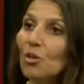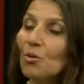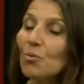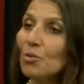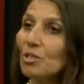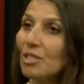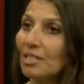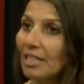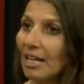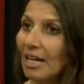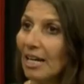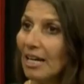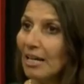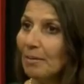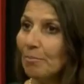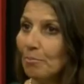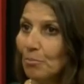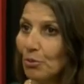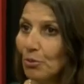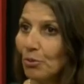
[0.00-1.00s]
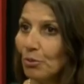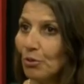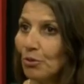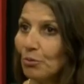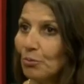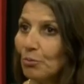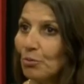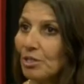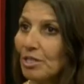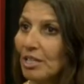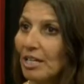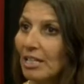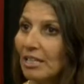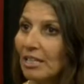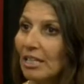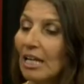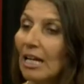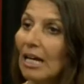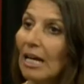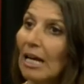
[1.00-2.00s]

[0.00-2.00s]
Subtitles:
was calm birth, was that